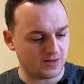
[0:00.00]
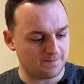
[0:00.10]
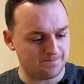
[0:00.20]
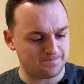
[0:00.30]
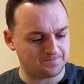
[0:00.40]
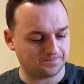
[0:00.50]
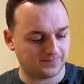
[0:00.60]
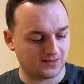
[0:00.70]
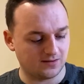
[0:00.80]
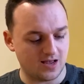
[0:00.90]
Mmm.
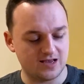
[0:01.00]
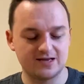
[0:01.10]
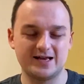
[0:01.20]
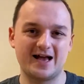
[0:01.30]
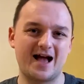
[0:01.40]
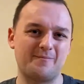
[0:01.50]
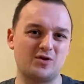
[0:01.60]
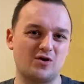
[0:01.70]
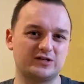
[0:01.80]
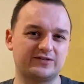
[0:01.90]
I'm
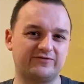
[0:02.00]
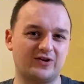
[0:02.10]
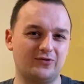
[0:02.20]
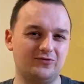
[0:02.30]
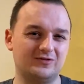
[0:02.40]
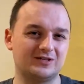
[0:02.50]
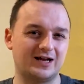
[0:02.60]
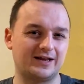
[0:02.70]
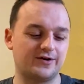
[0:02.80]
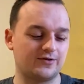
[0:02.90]
not as fond.
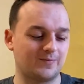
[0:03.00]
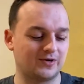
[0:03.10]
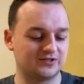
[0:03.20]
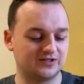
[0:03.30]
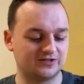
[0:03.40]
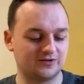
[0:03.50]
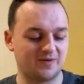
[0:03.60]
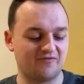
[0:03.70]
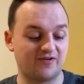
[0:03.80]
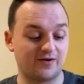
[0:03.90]
I know the person is going to be
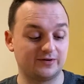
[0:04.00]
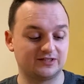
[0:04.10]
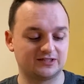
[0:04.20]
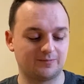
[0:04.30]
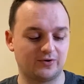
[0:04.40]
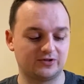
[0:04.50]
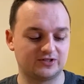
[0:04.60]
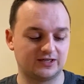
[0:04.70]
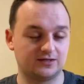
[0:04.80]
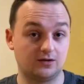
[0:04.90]
very
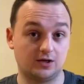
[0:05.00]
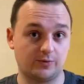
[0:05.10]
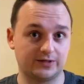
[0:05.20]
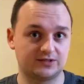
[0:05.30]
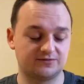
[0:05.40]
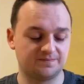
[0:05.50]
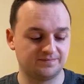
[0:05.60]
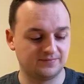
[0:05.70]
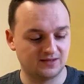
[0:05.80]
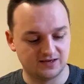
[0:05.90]
disappointed, Lewis,
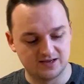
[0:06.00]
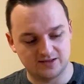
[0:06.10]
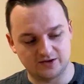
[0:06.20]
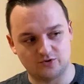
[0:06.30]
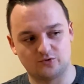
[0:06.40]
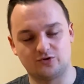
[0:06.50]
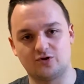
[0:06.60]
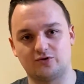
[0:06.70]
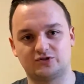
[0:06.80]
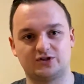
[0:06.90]
that you're
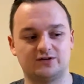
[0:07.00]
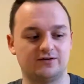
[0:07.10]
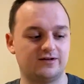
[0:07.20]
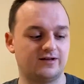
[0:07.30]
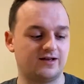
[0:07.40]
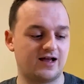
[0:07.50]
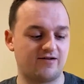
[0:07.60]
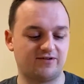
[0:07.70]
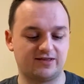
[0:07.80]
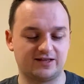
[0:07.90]
not
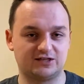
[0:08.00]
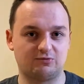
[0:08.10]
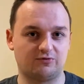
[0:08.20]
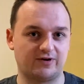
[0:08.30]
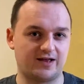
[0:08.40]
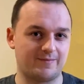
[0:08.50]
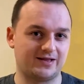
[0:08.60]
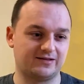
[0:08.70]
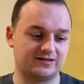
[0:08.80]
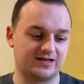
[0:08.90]
having this one
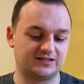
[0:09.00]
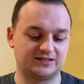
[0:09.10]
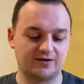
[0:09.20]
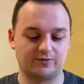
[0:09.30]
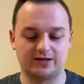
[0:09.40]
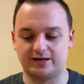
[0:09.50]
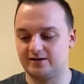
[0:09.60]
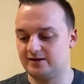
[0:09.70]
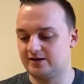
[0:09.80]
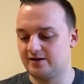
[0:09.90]
recommended necessarily.
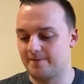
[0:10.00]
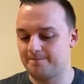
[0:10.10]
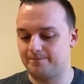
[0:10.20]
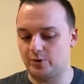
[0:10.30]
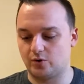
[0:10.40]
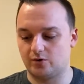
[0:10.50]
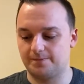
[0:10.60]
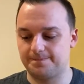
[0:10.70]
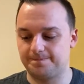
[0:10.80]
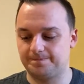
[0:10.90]
But
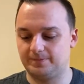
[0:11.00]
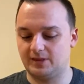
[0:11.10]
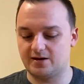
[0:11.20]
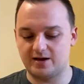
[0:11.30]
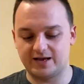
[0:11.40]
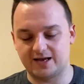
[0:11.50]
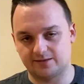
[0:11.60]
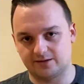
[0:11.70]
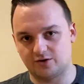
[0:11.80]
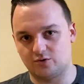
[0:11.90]
again,
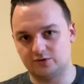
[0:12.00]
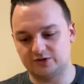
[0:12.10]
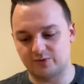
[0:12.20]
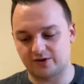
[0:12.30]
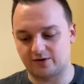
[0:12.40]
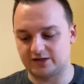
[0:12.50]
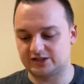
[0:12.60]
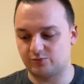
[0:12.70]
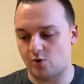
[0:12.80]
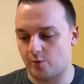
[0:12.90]
the goal is whether I
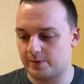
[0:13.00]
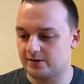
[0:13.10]
swap.